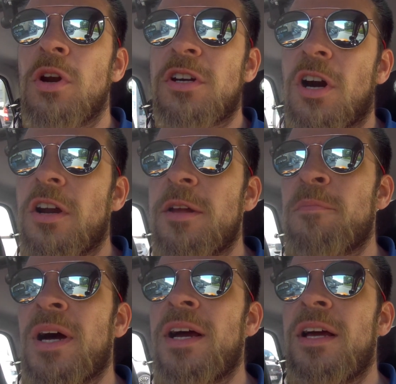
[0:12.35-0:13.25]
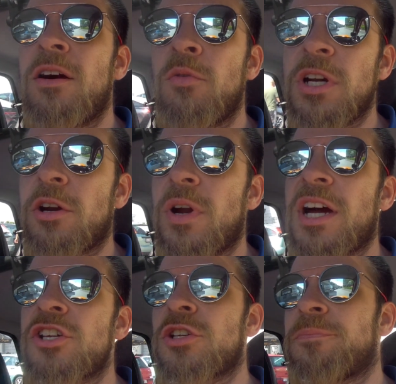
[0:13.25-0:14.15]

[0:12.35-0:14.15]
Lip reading: car at my own garage,